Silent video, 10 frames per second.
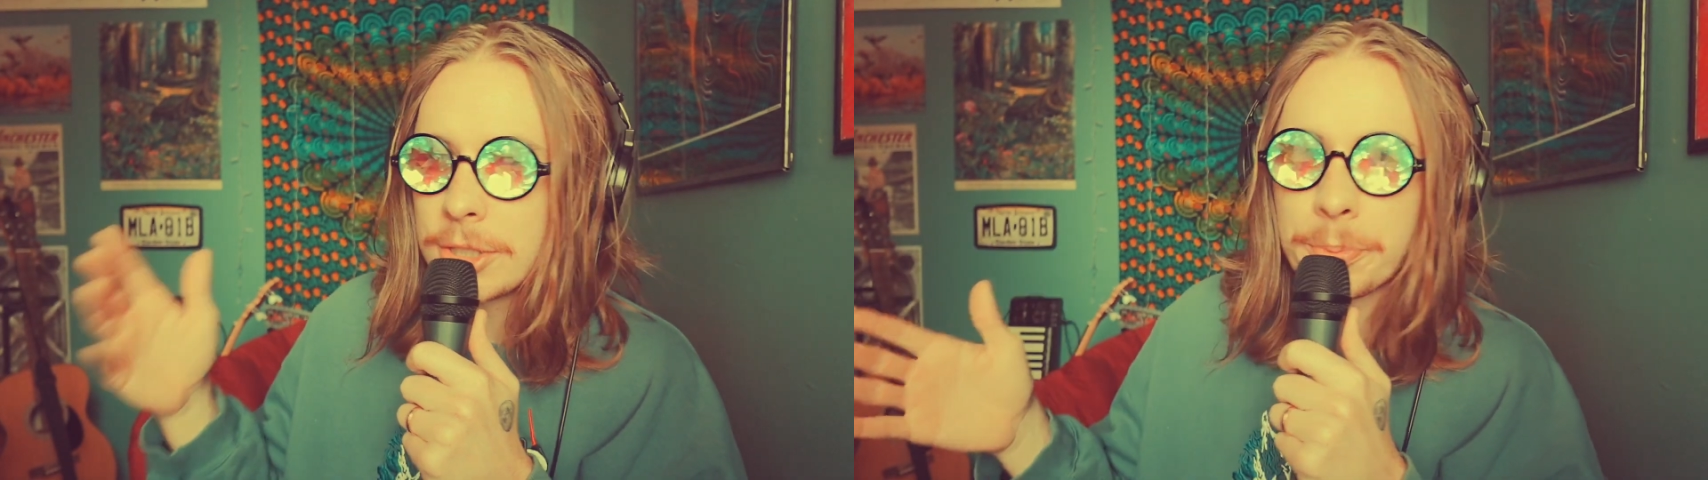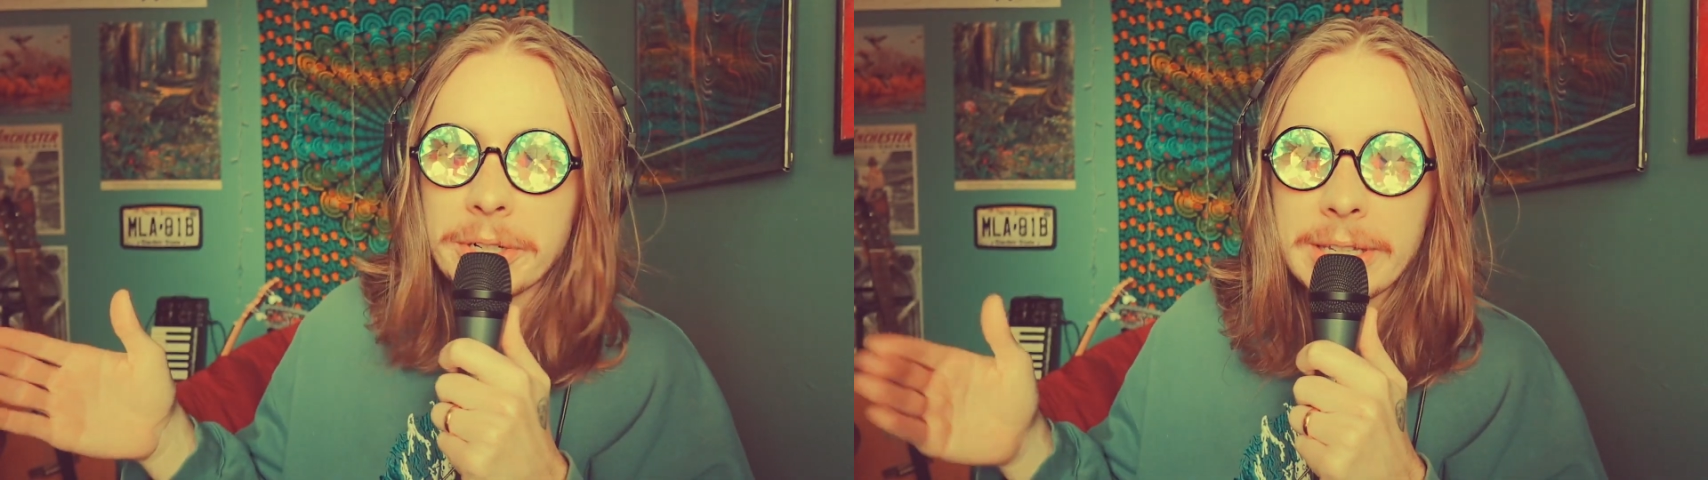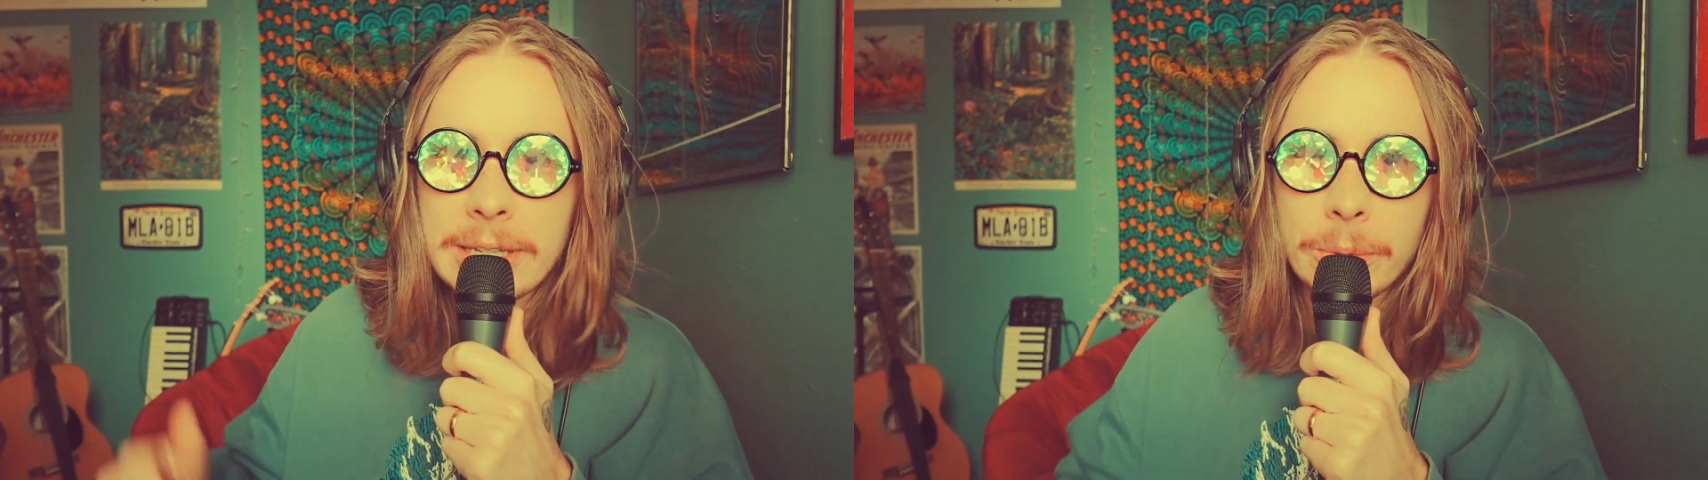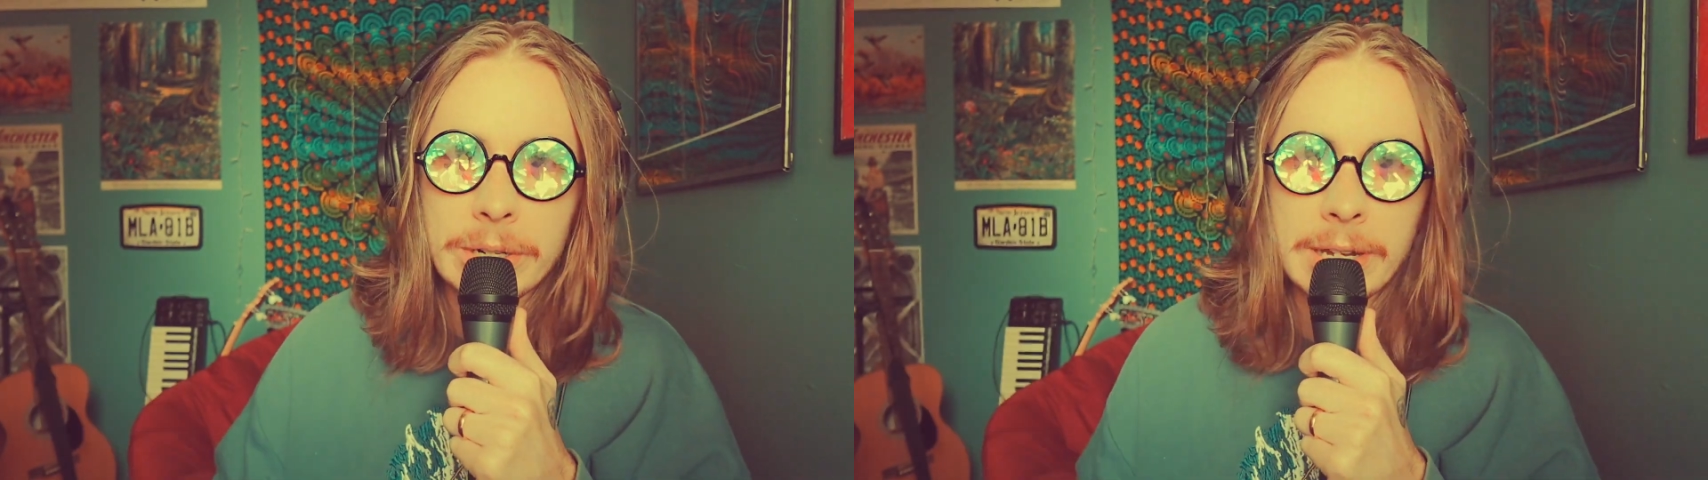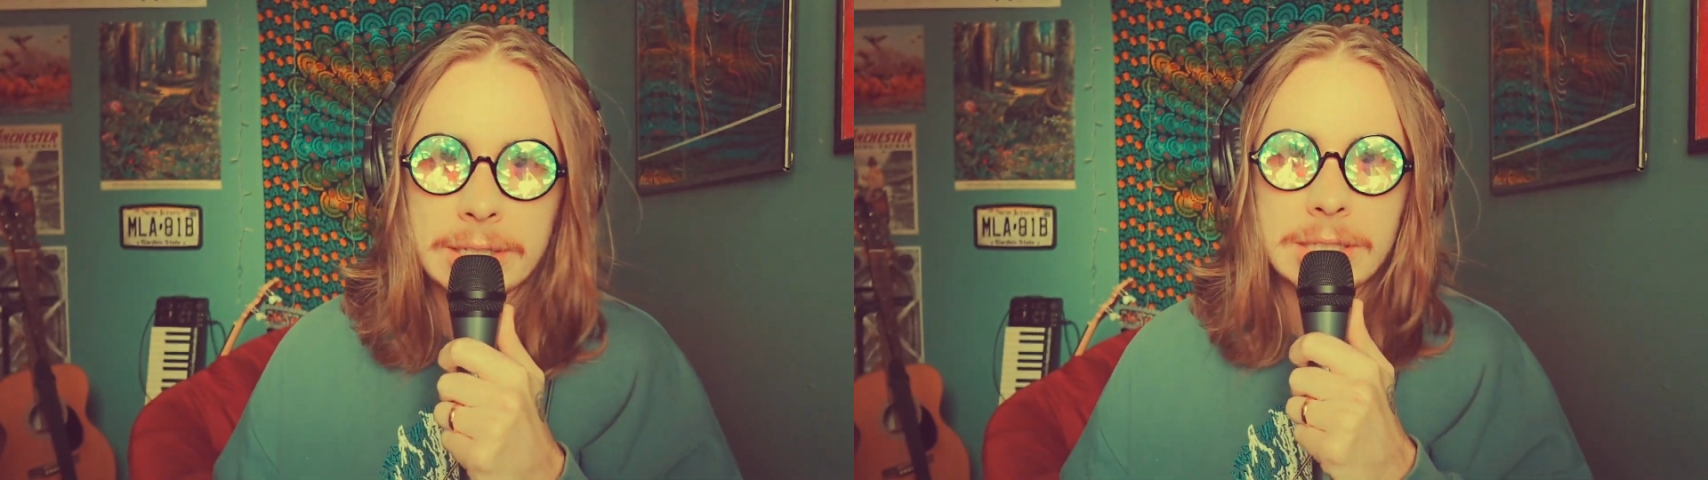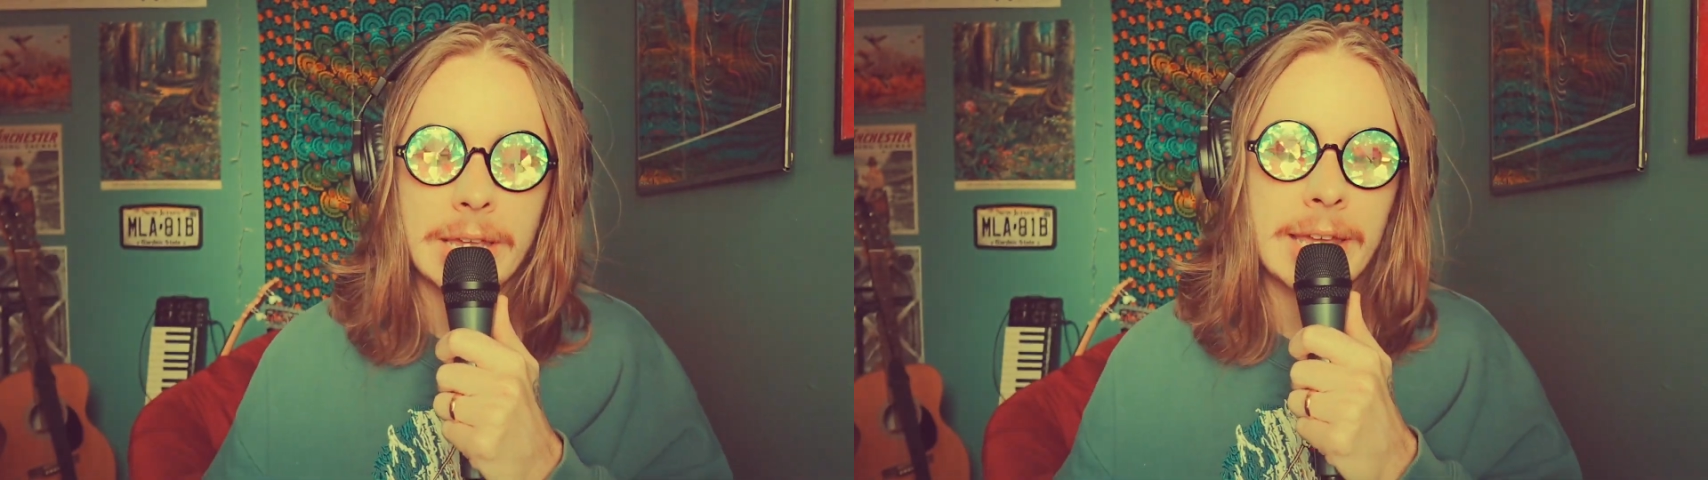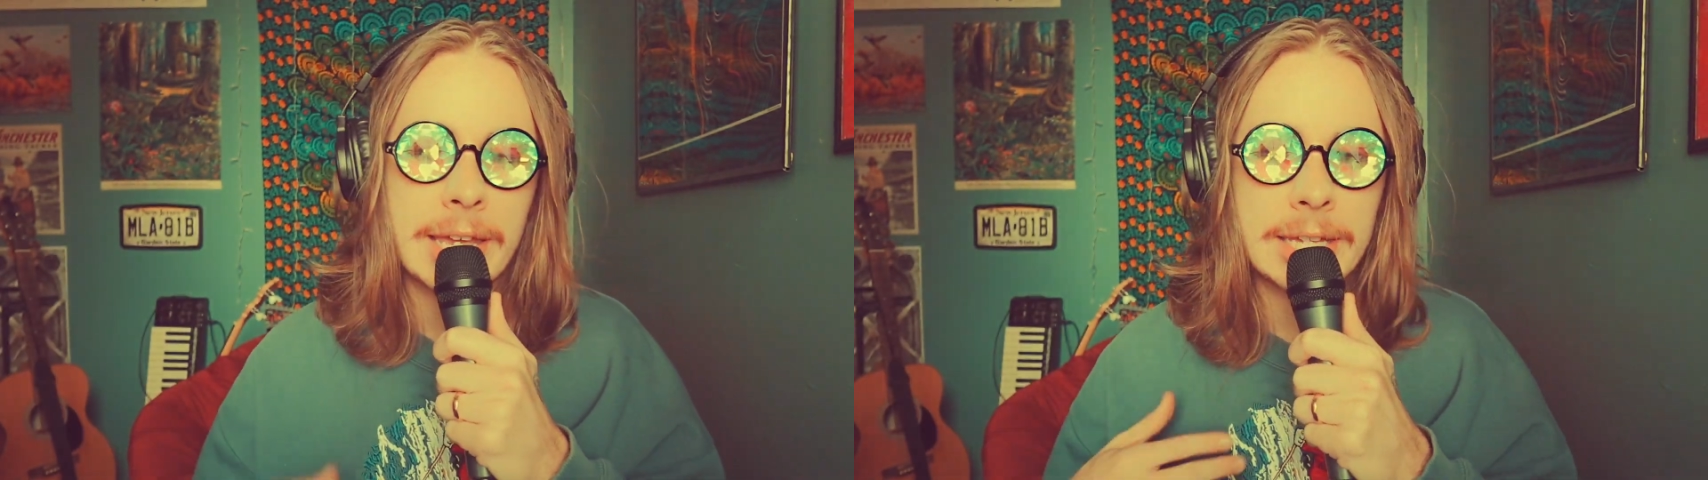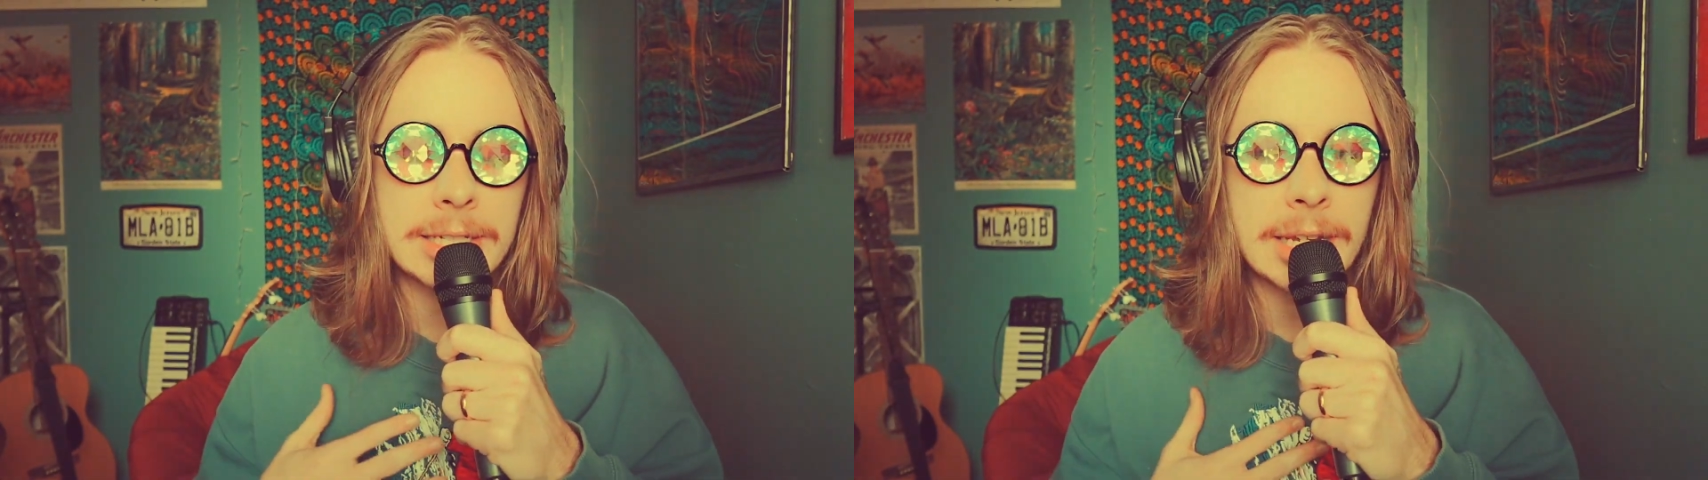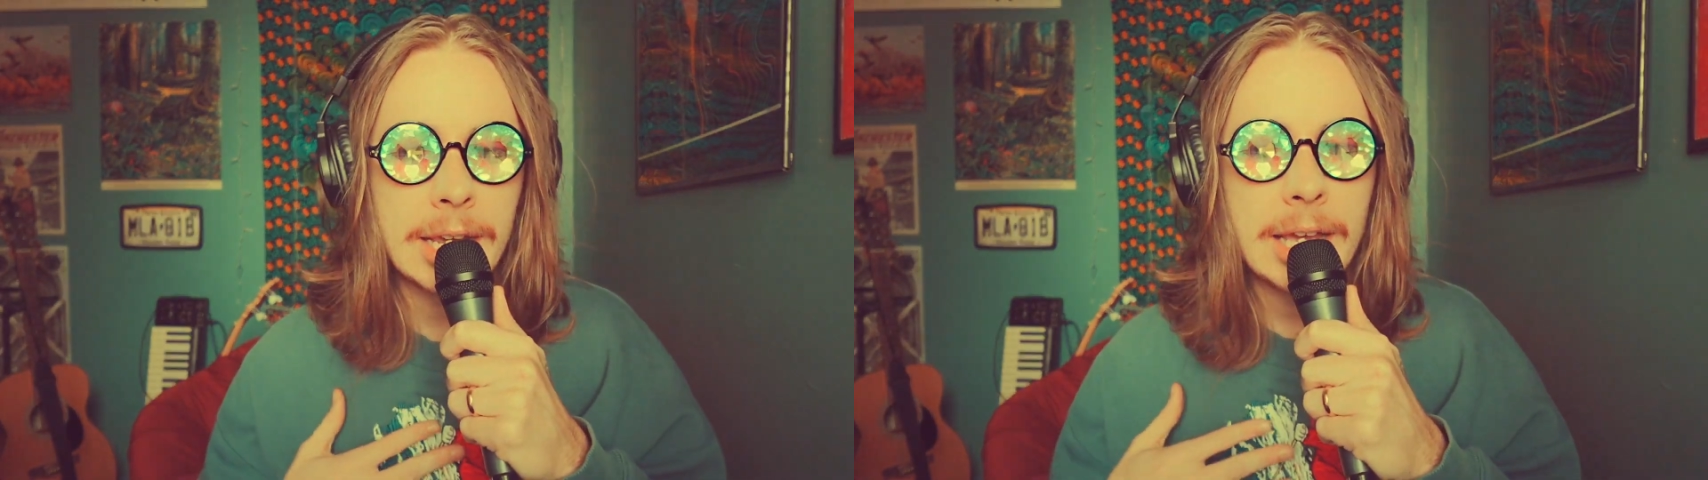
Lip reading: spring equinox, and